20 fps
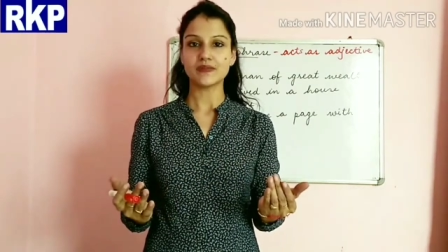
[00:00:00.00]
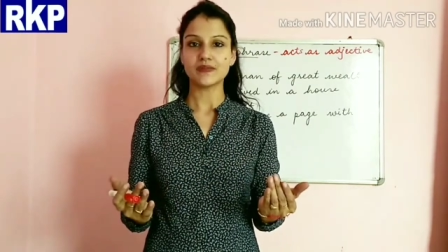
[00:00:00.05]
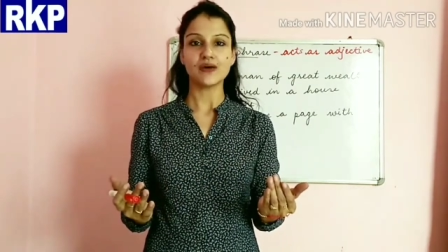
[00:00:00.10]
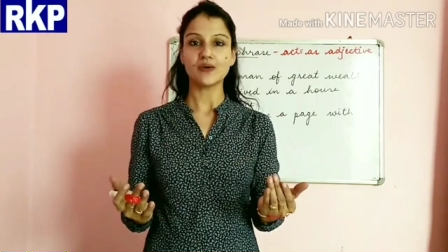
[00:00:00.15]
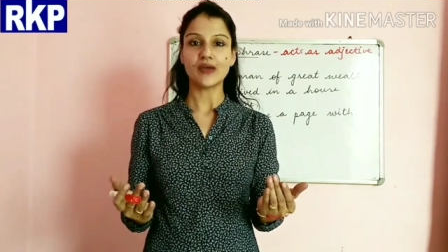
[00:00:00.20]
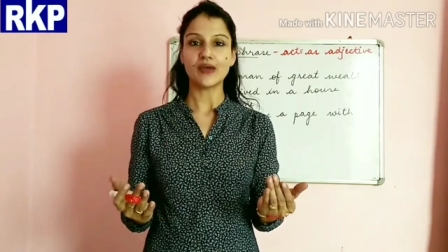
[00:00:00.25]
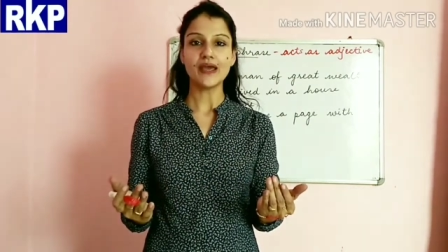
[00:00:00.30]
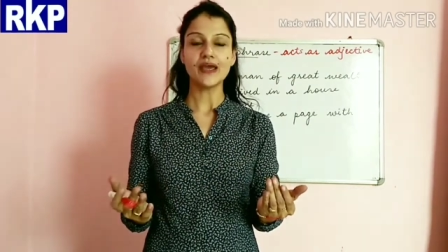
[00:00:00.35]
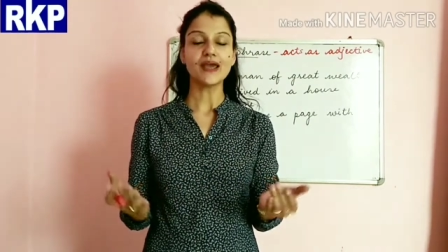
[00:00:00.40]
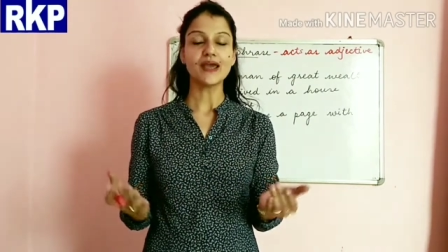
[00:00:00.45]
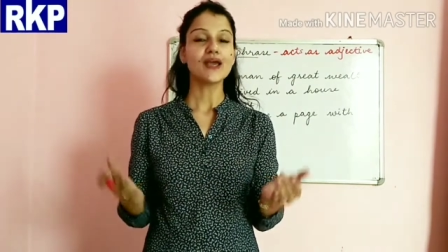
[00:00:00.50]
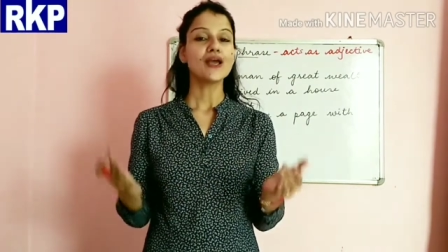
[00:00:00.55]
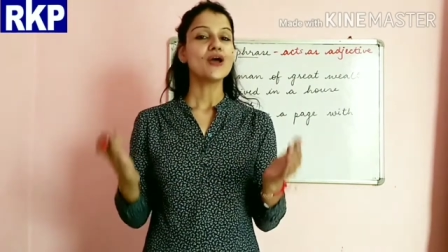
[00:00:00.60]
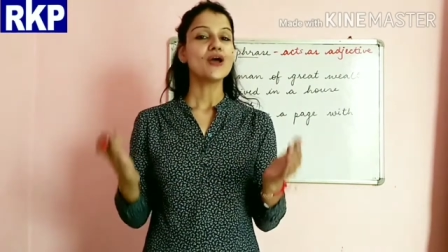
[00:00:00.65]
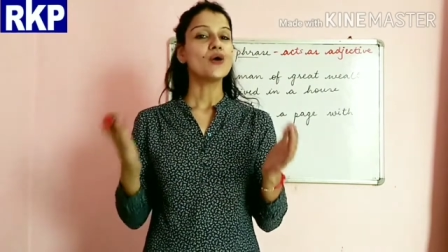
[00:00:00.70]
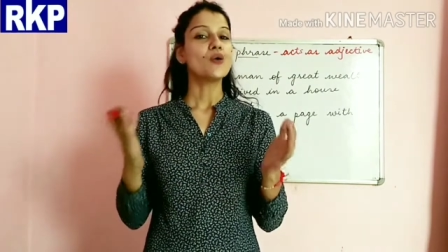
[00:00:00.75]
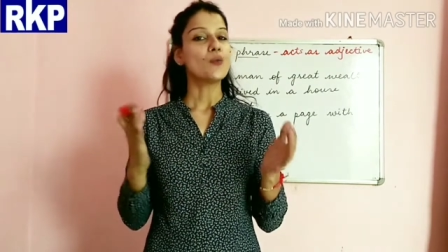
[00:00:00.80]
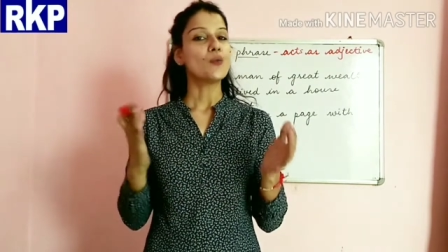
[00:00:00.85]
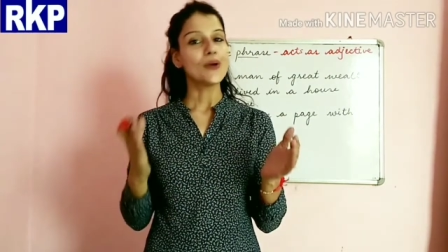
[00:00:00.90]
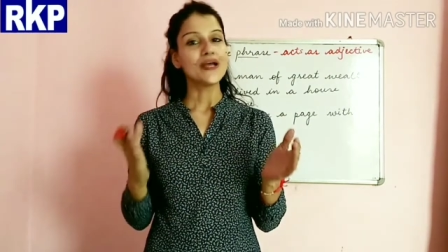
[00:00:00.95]
okay,
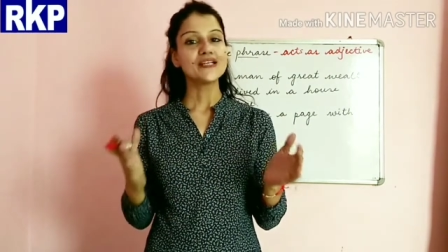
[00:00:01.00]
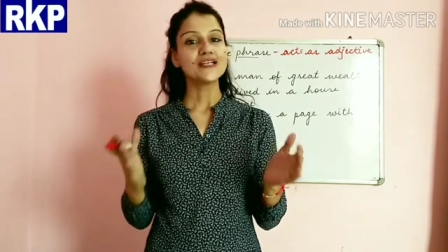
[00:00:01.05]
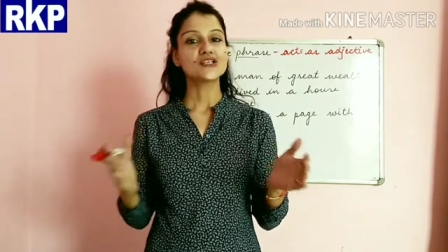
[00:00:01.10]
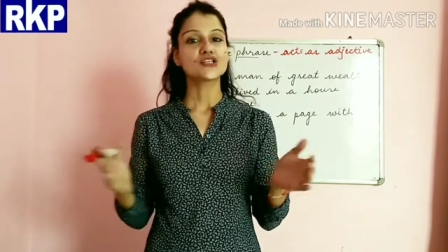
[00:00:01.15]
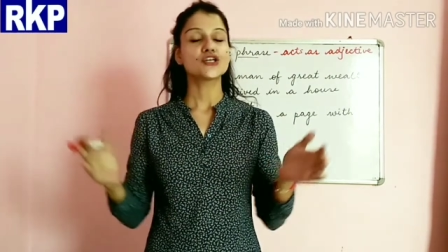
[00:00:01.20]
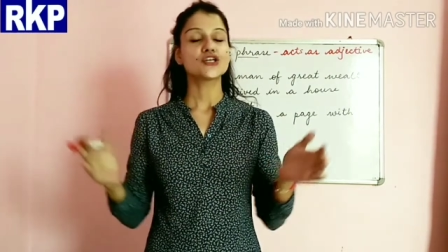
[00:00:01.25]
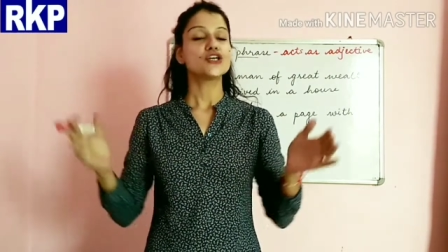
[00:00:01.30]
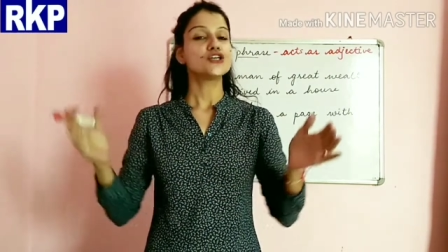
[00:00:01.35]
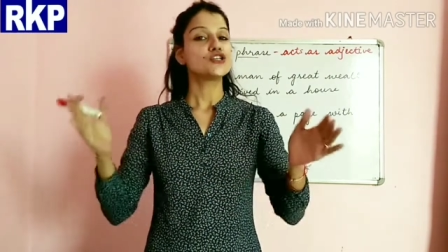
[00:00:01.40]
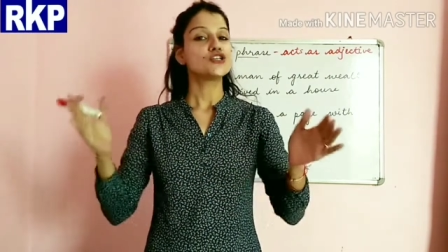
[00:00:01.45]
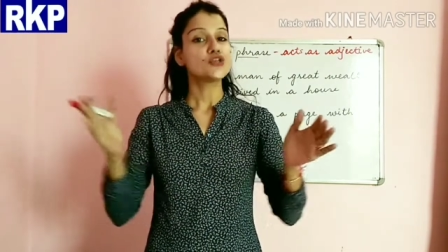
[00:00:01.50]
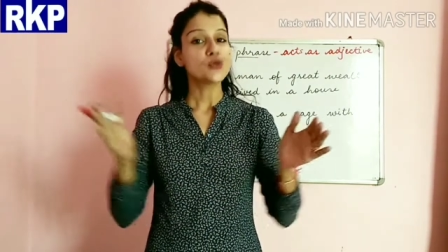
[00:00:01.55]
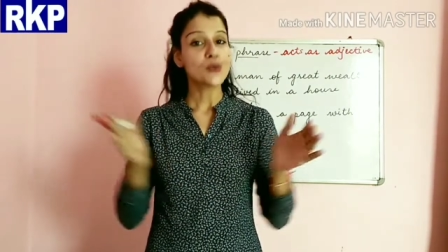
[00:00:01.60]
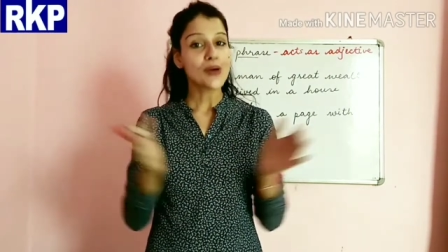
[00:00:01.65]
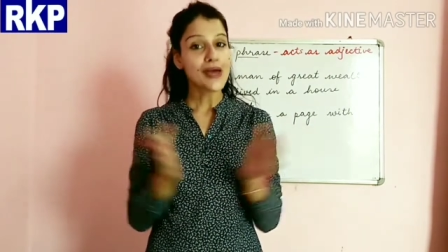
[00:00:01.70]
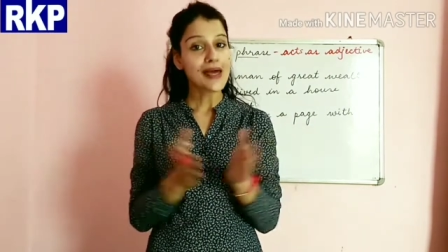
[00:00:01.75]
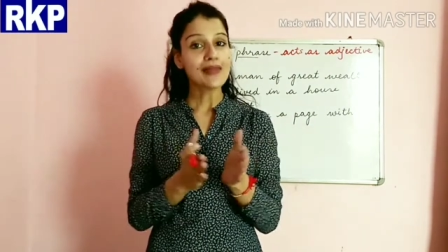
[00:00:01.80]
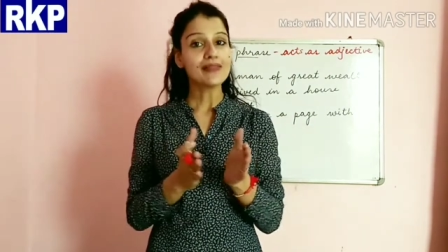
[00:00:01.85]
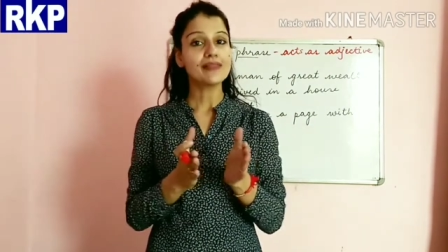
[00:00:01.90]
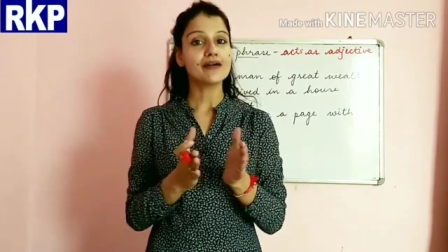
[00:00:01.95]
which
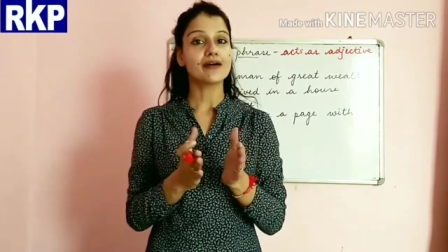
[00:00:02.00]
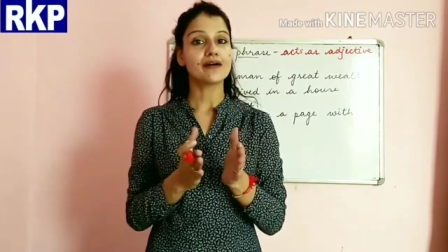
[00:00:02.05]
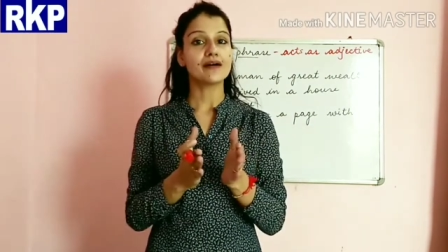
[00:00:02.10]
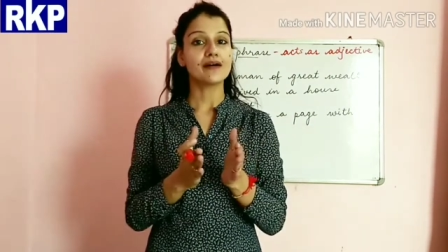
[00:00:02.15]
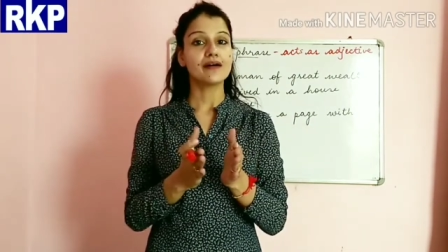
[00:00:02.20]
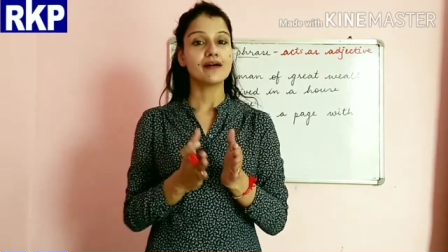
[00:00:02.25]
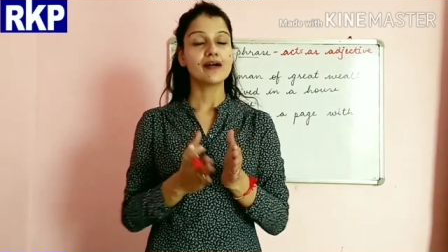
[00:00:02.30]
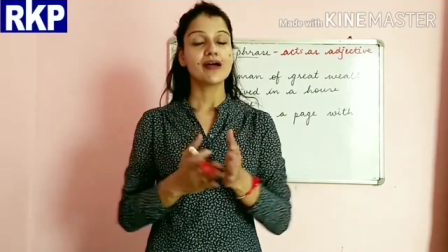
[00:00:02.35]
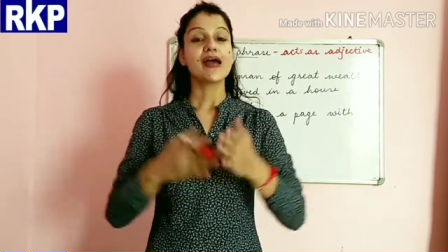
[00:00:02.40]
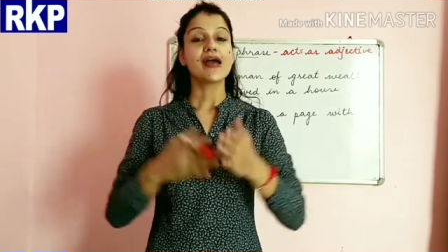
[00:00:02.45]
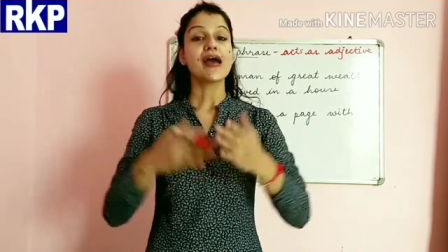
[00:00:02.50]
together